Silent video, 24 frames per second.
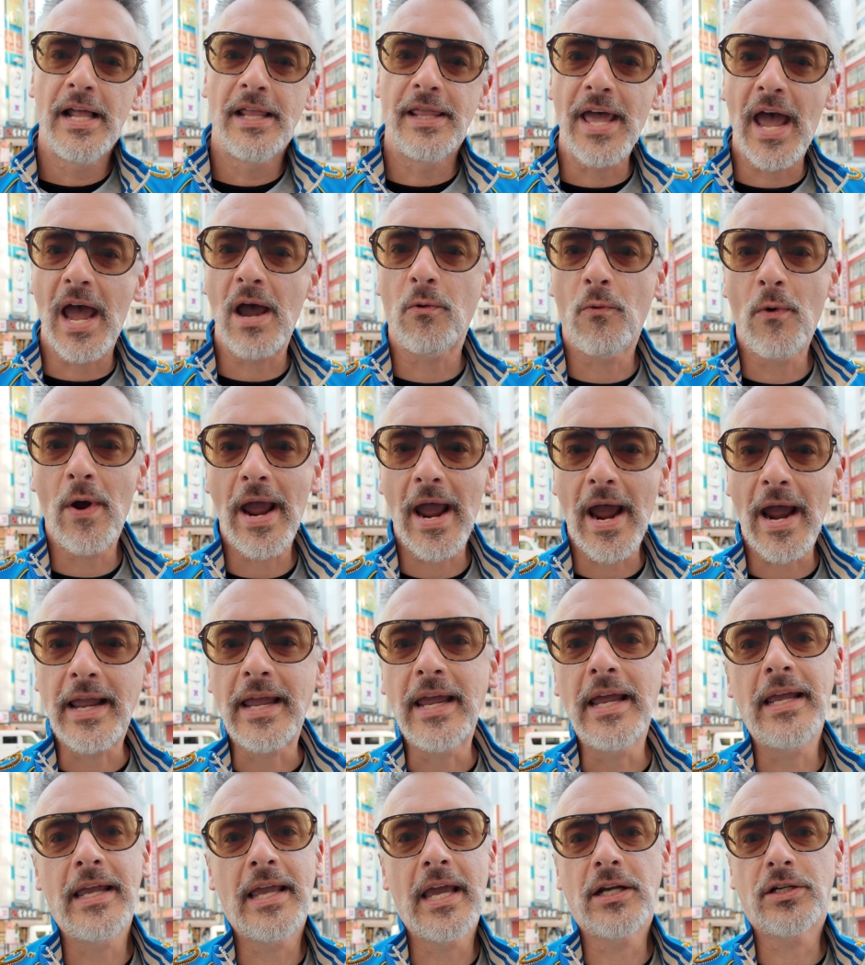That way, I
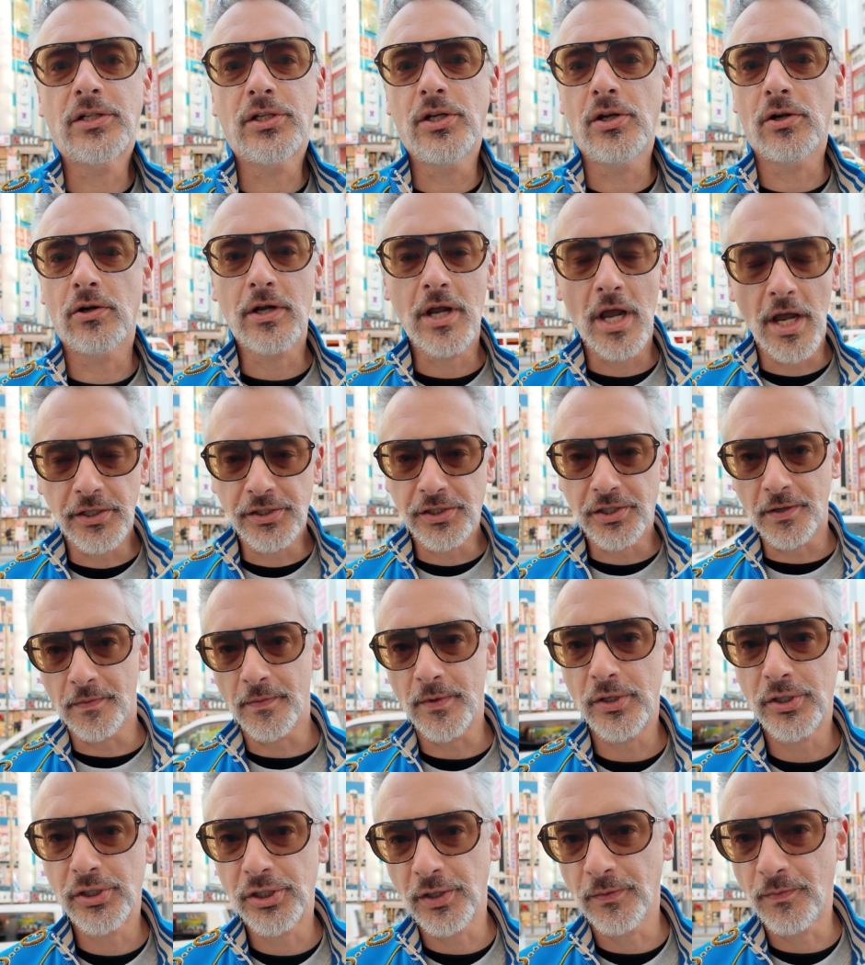can get to your
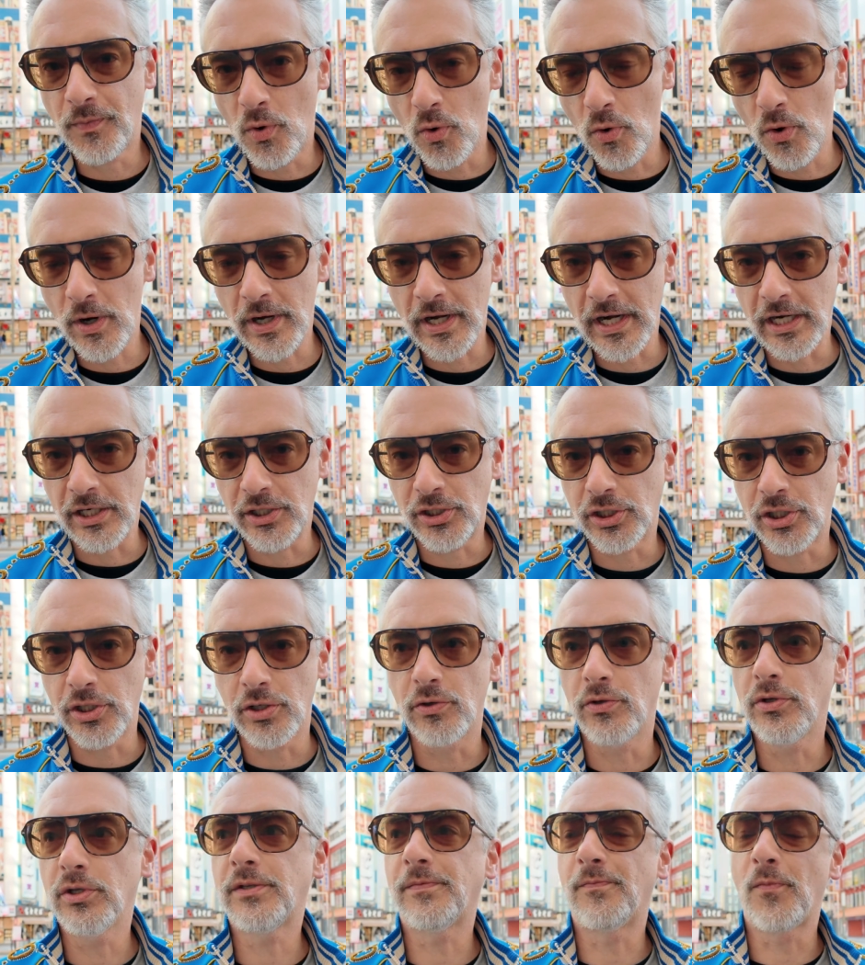customer support
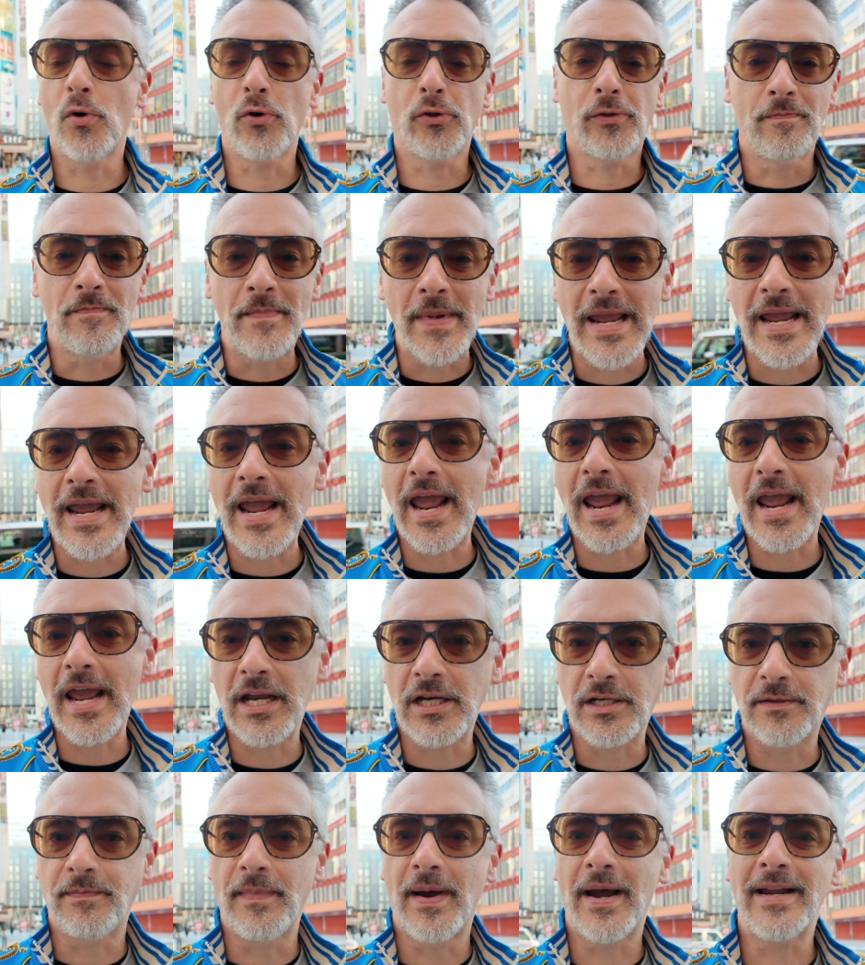issues. Both me
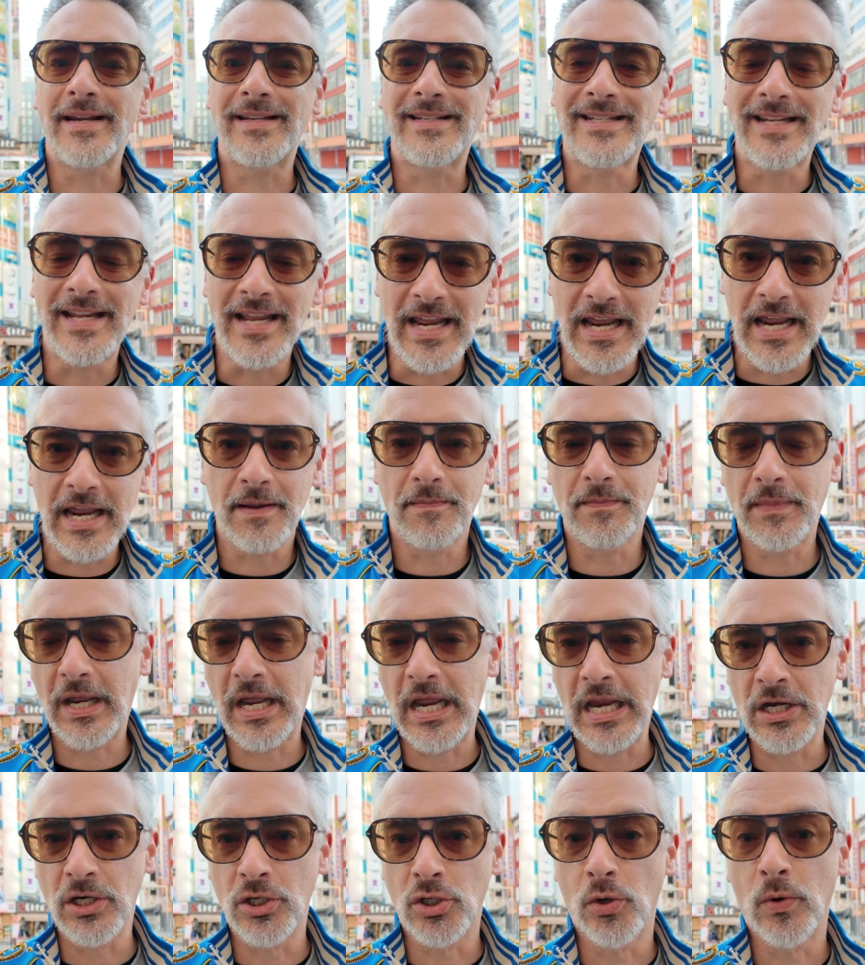and my team
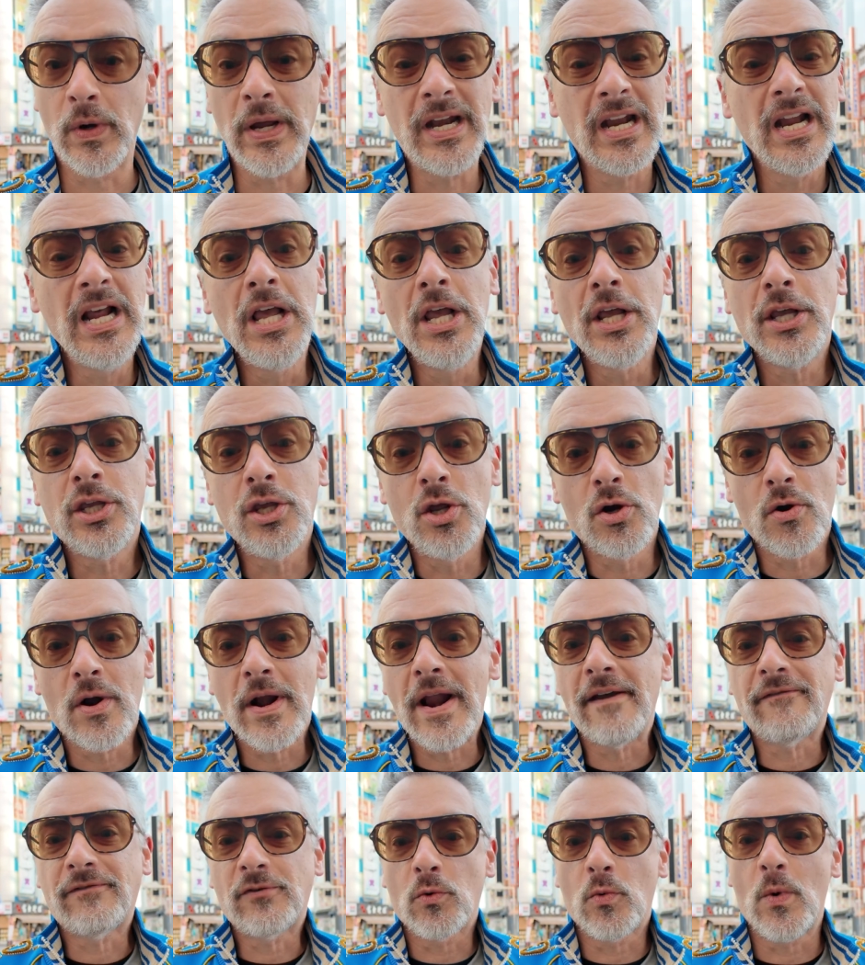can do it. You
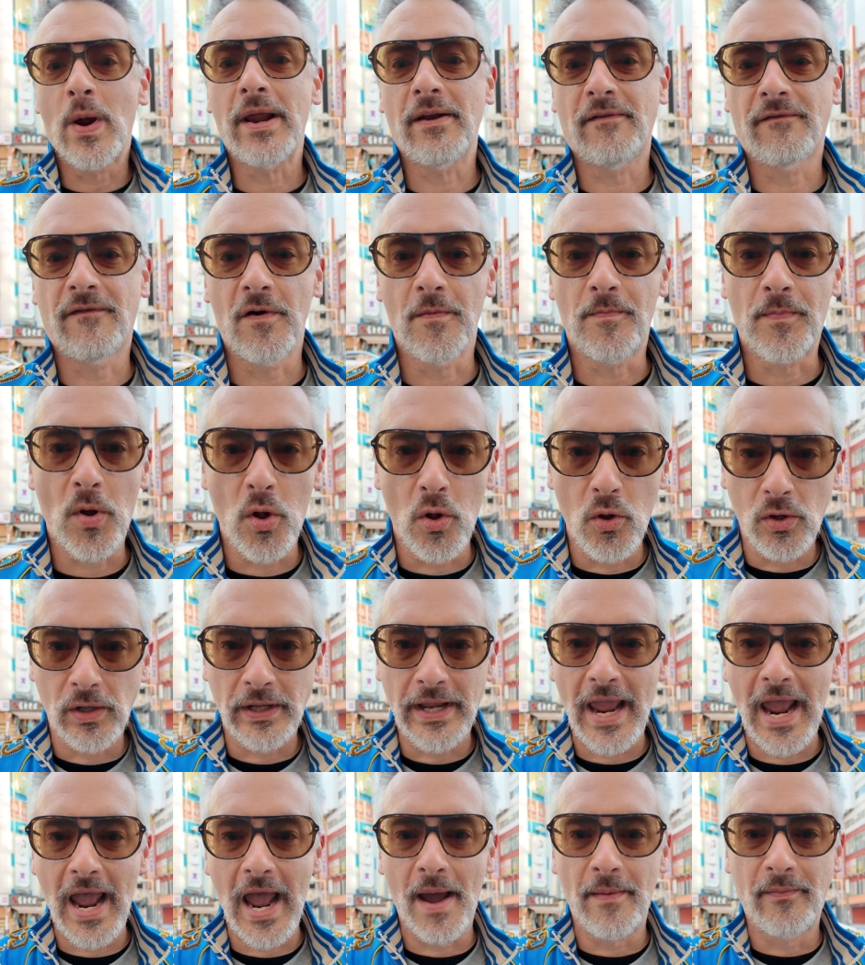don't have to wait for
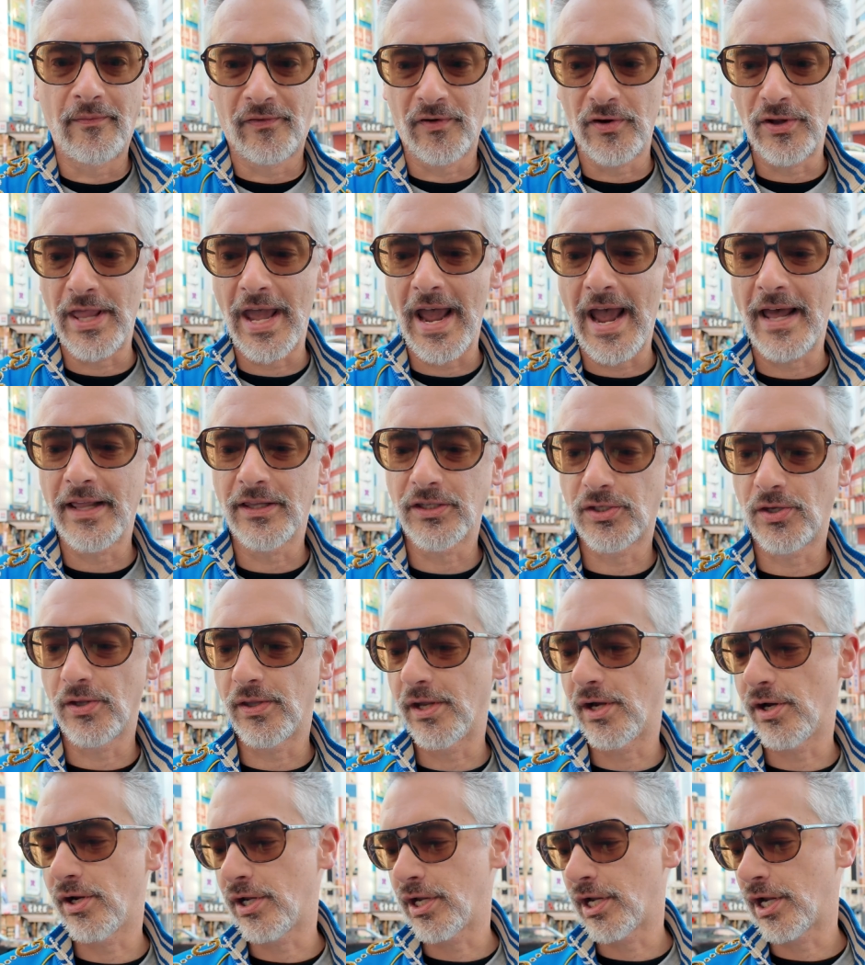PollGab for that, so
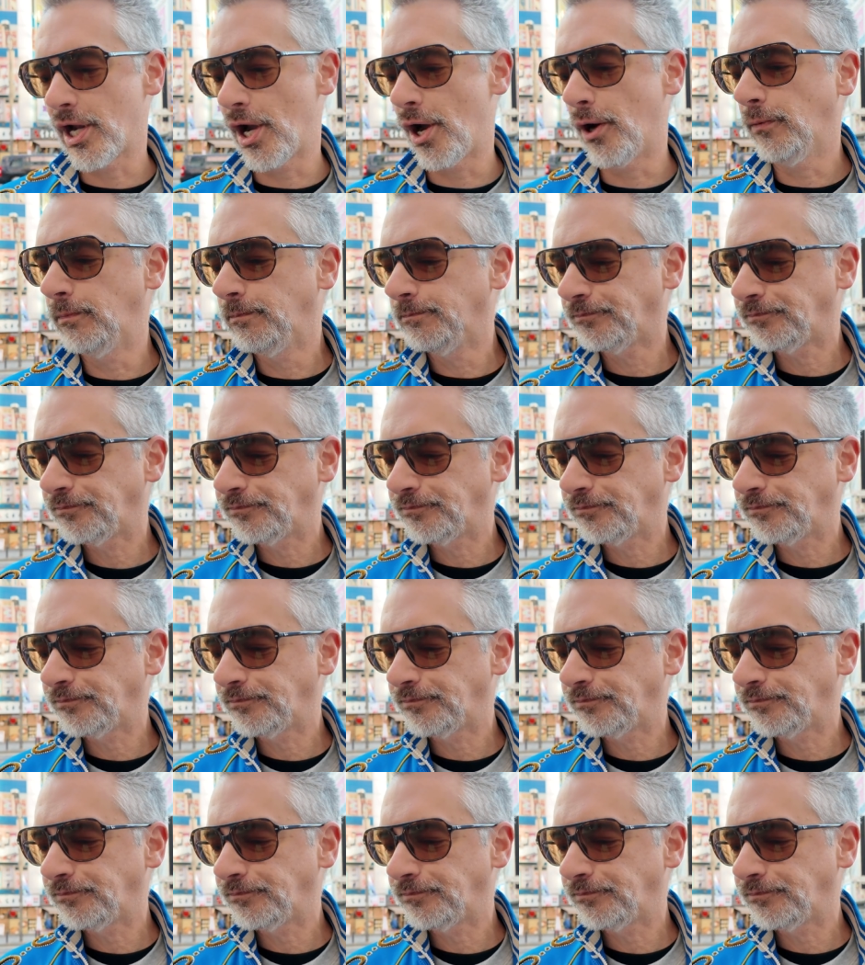there you go.